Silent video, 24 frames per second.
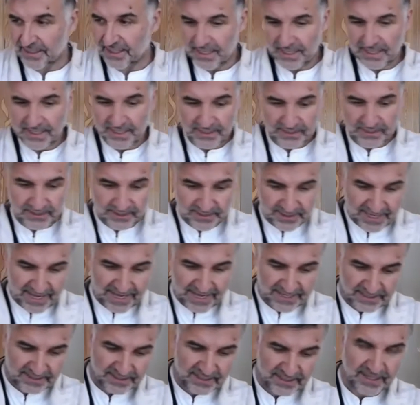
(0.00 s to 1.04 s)

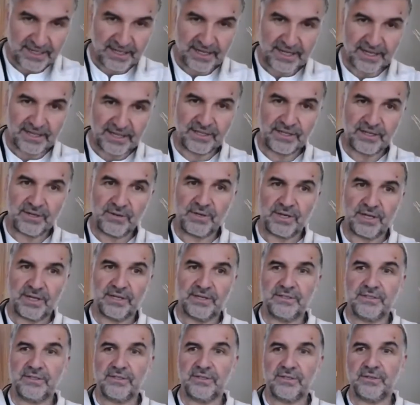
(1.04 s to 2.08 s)
state in the
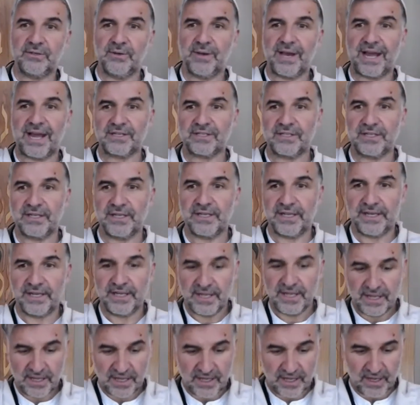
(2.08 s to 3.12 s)
union to actually
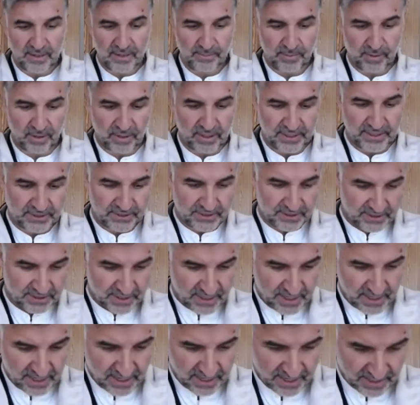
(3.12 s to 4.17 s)
abolish
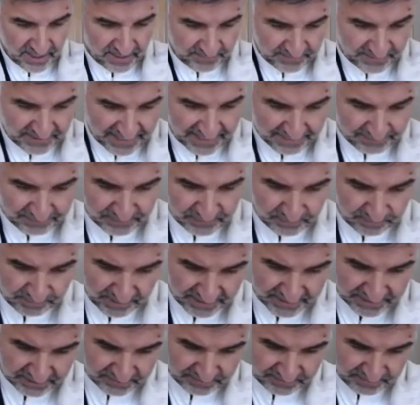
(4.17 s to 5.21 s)
capital
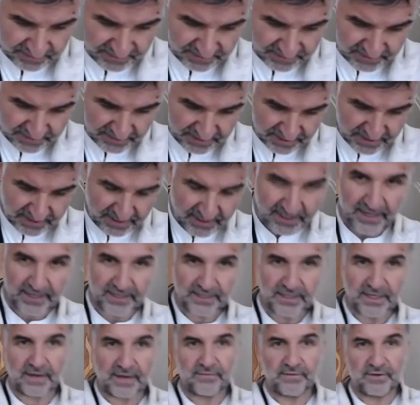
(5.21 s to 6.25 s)
punishment.
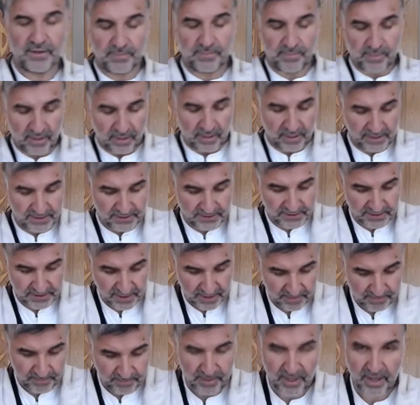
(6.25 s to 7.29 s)
And Governor Polis
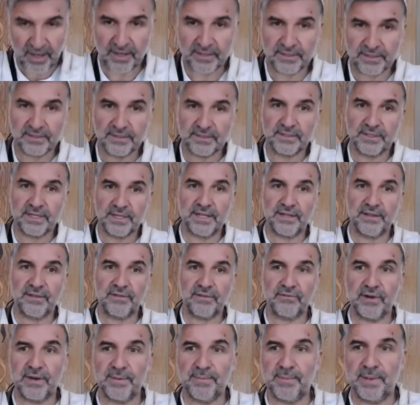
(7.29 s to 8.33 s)
pardoned the
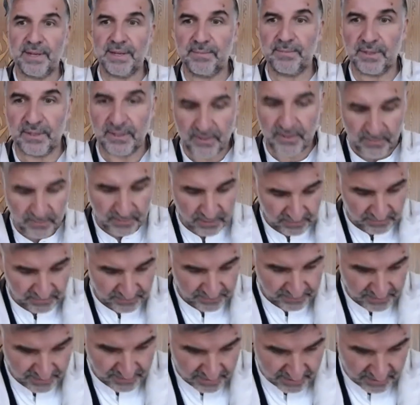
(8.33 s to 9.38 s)
3 people who were
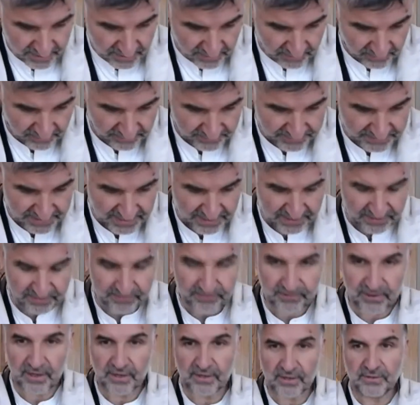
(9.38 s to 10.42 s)
on death
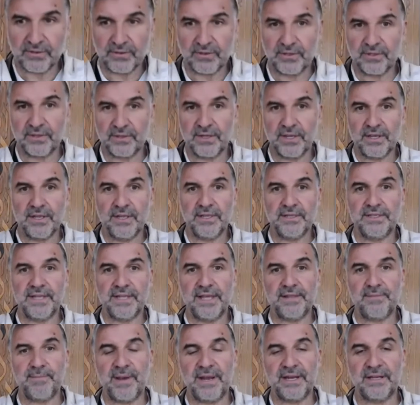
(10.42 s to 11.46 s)
row.
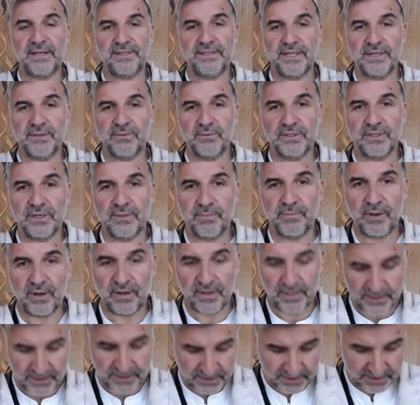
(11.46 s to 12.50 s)
Death penalty was
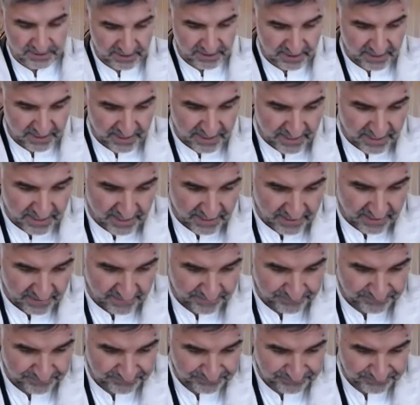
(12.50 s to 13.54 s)
abolished.
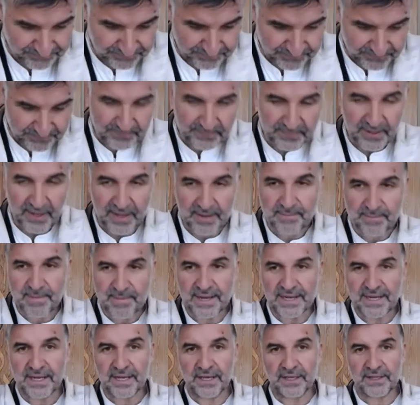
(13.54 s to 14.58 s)
And
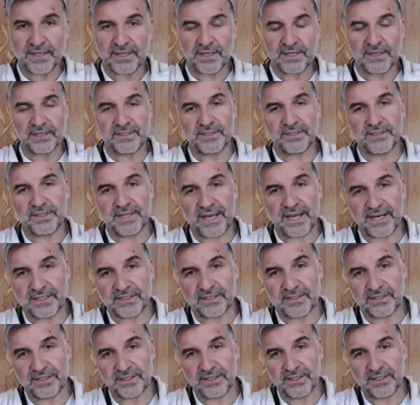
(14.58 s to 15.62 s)
many other states,